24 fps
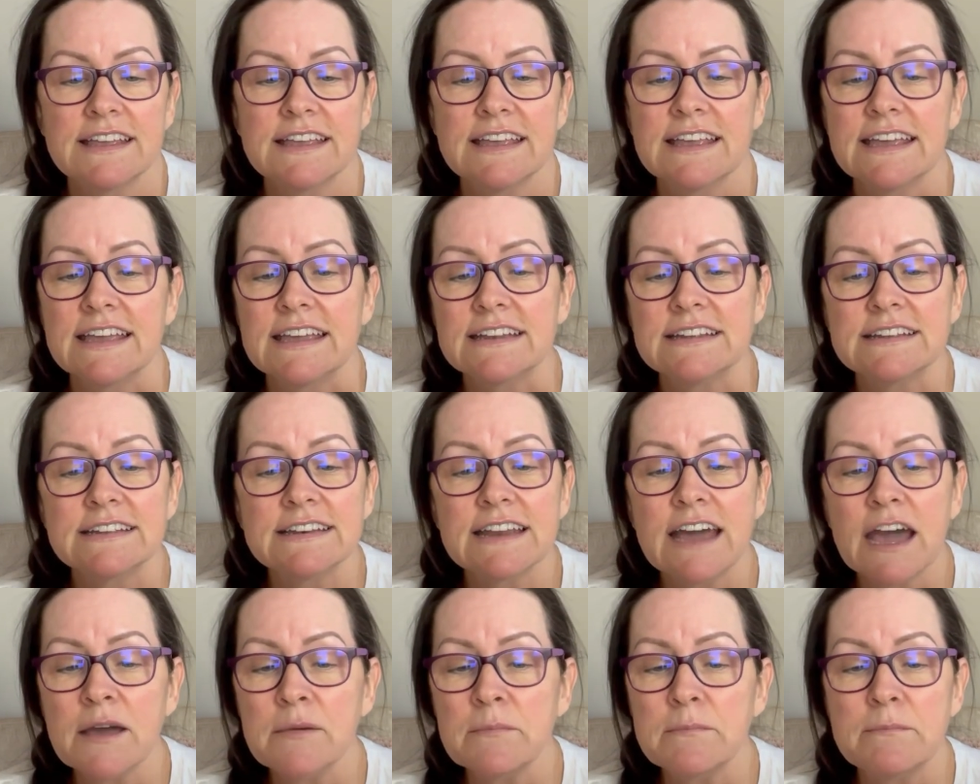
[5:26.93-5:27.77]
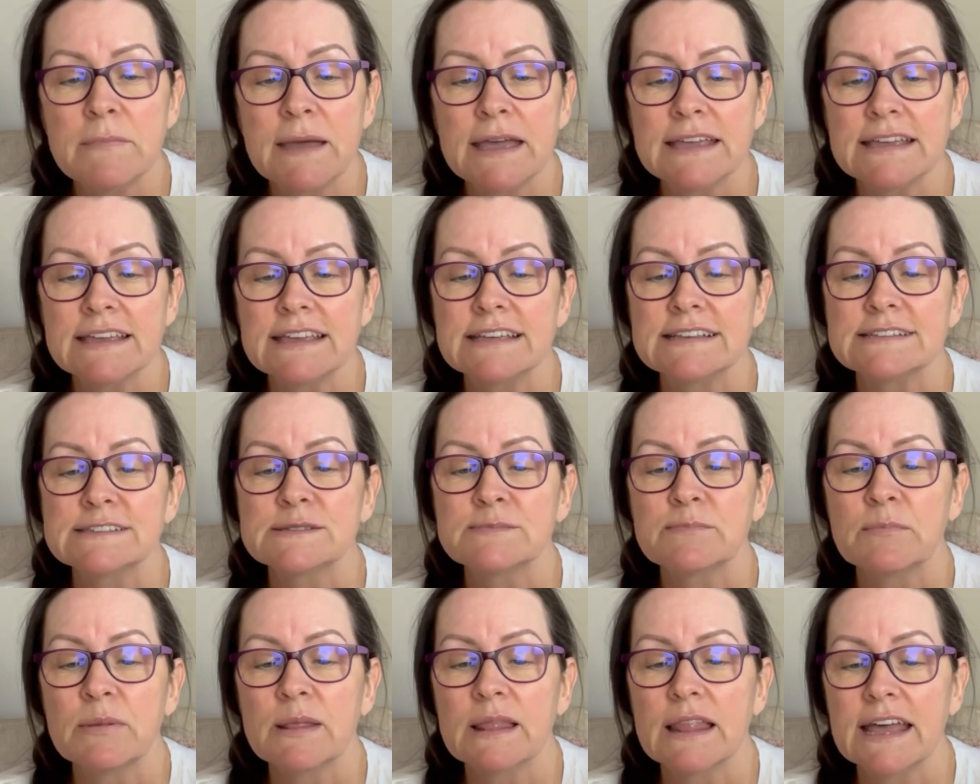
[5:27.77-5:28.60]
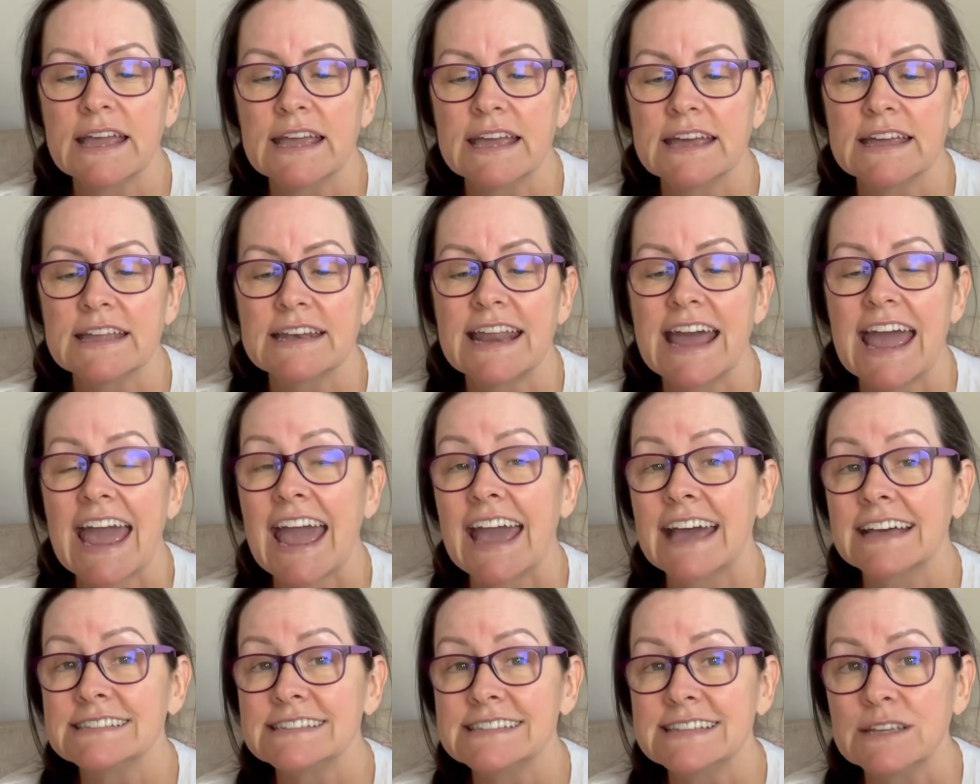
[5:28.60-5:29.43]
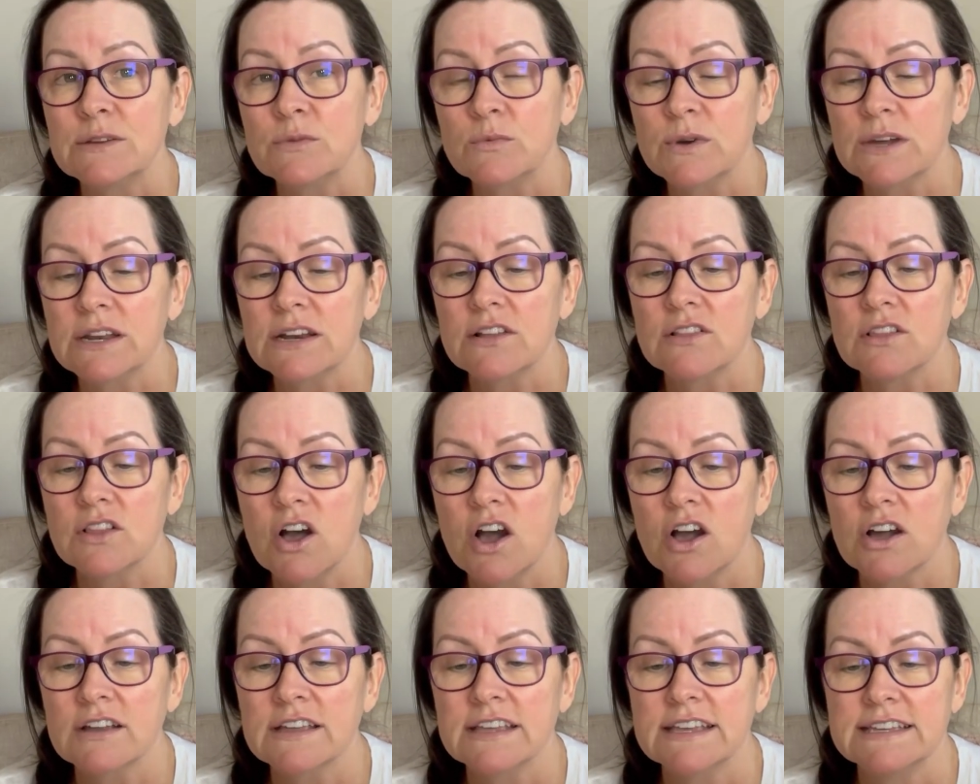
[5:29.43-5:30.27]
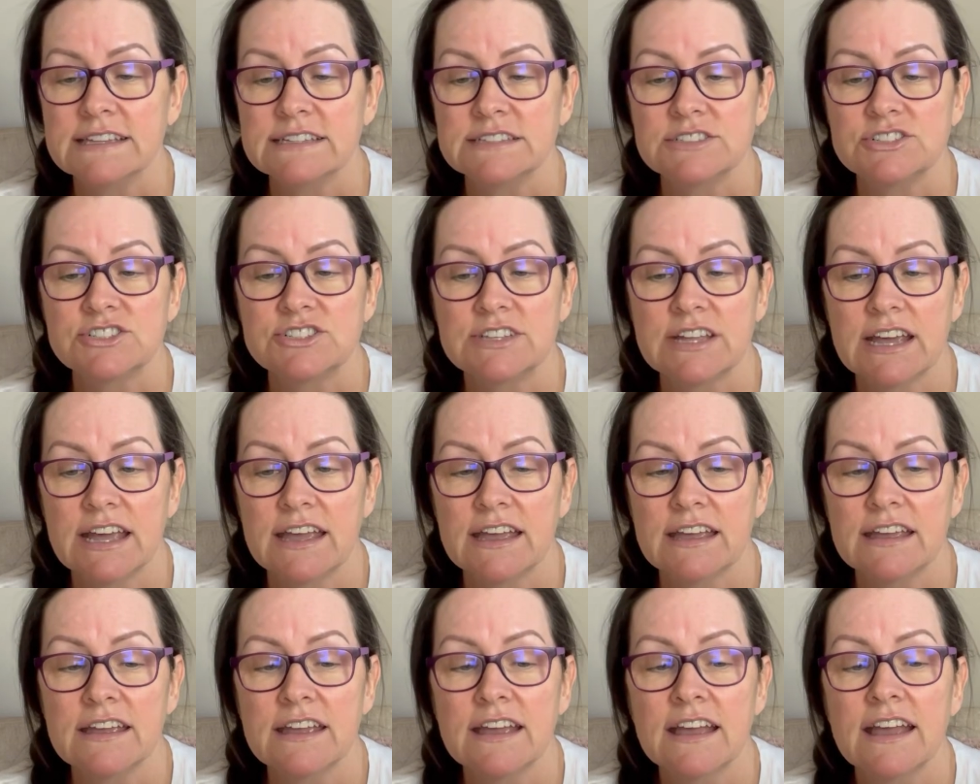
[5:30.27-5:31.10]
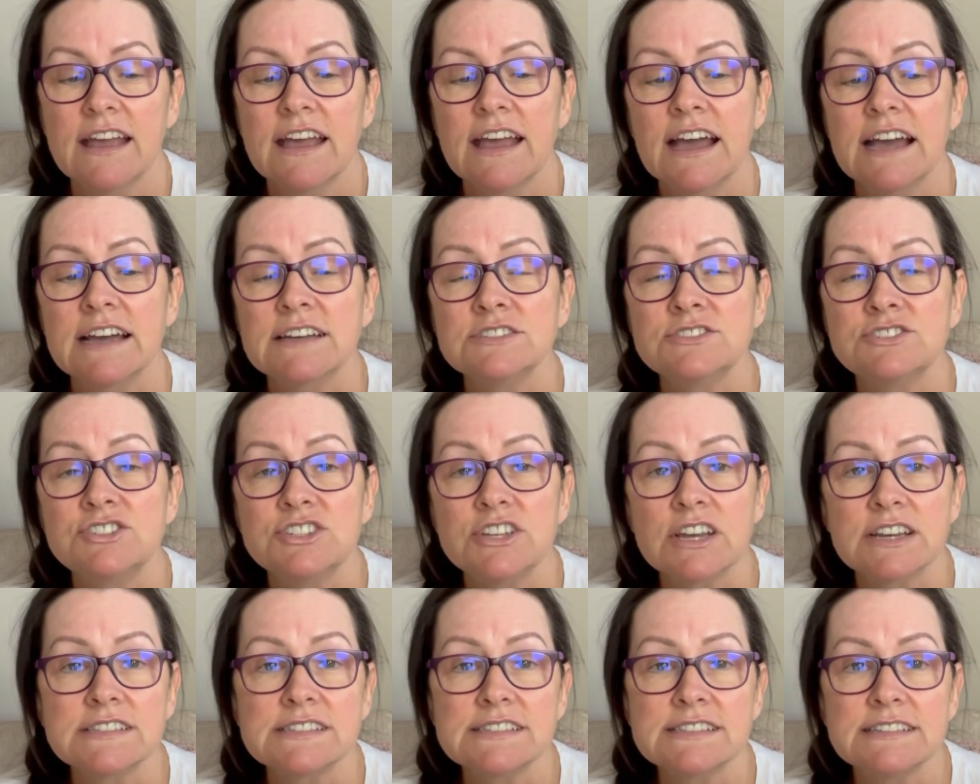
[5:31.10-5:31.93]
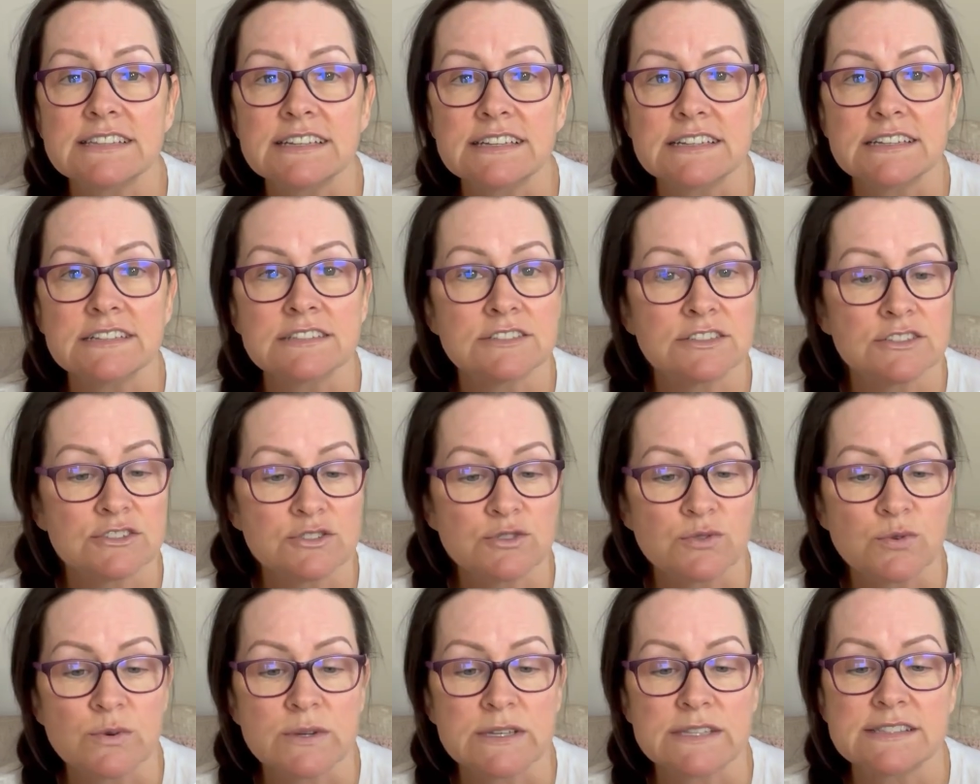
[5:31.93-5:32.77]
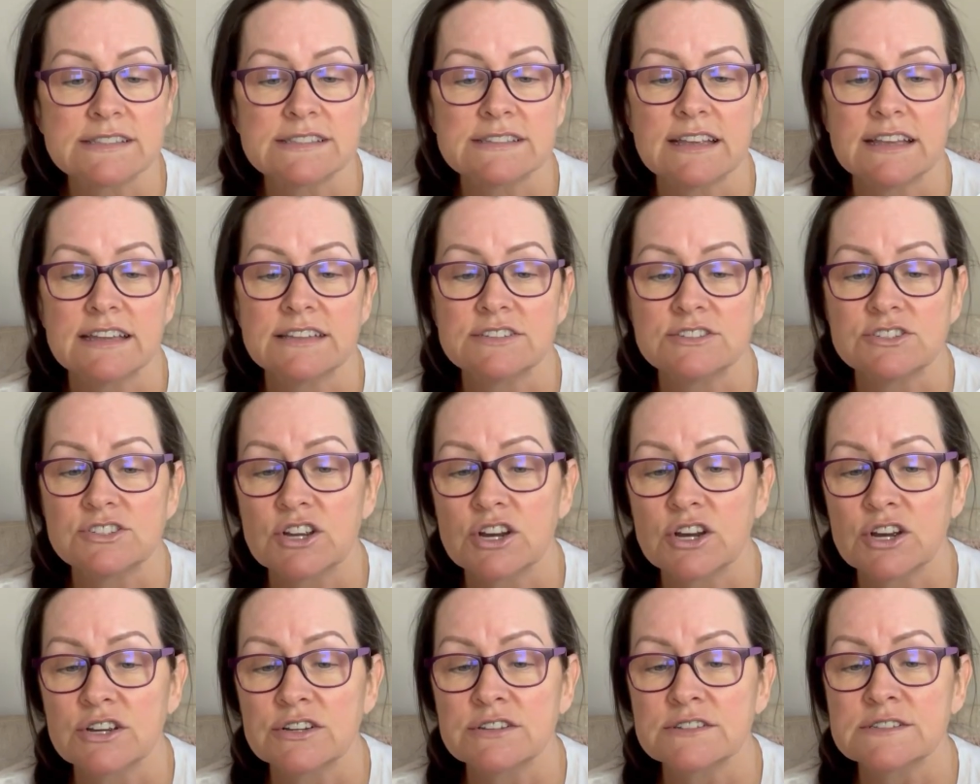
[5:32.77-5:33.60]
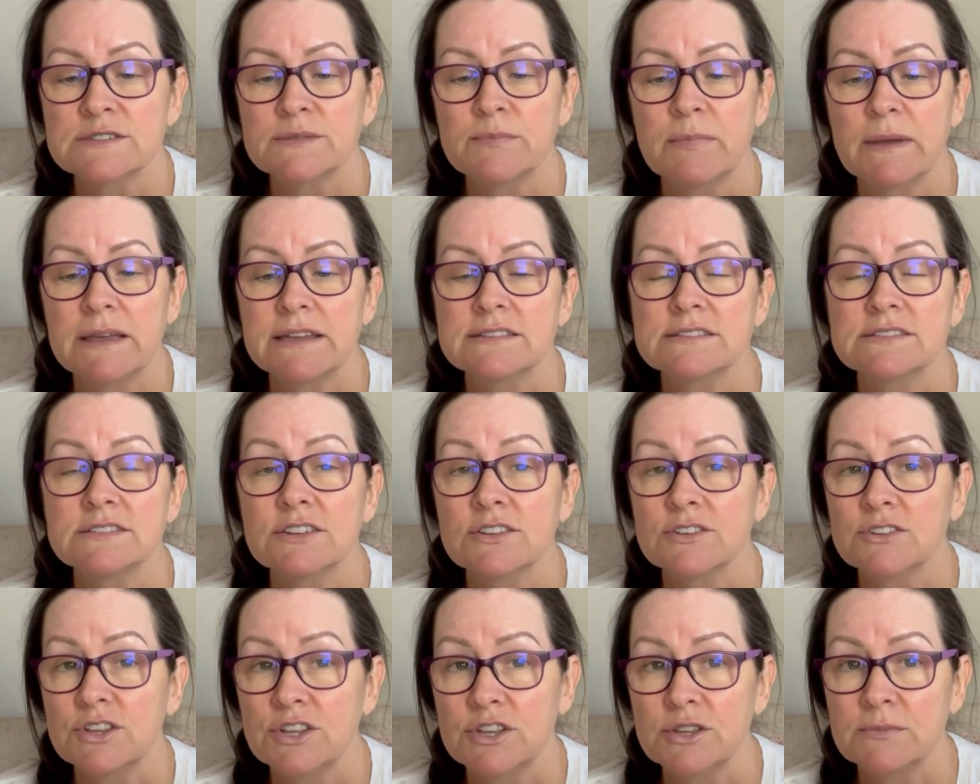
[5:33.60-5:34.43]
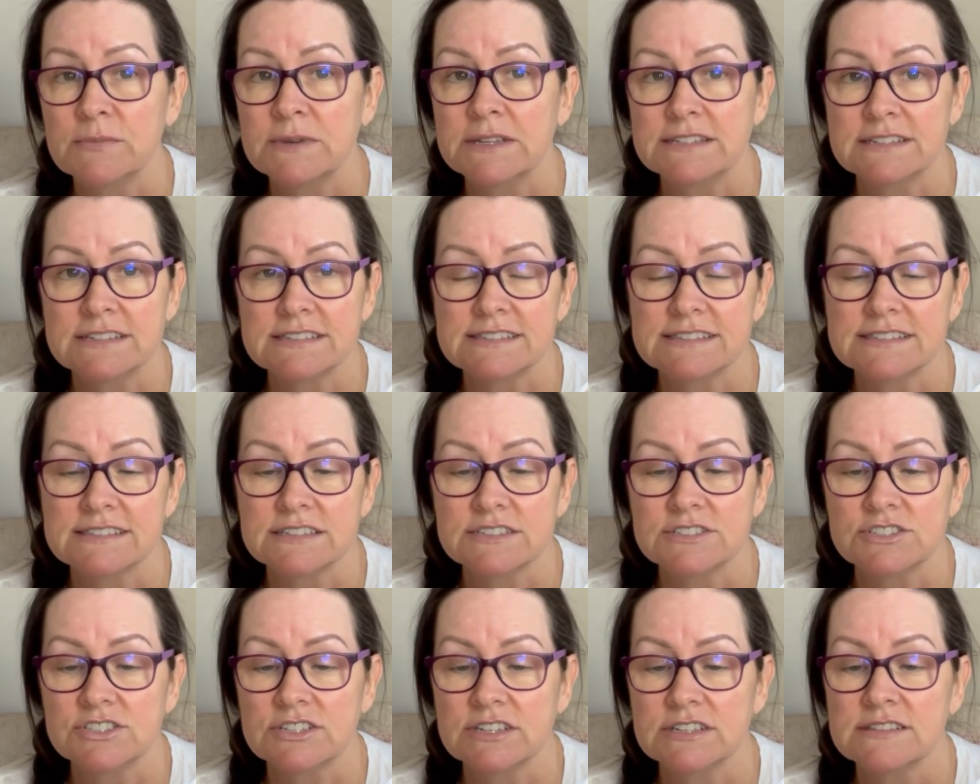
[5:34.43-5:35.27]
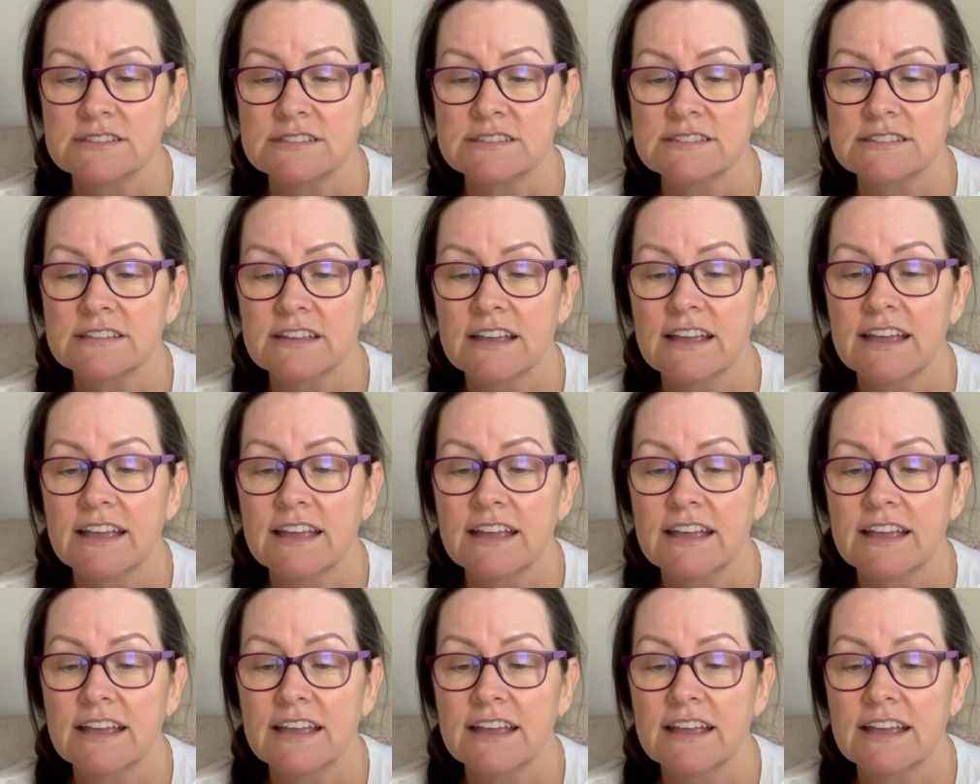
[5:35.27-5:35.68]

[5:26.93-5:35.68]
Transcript: He did not make his plan as he went along each day, adjusting to twists and turns based on human decisions.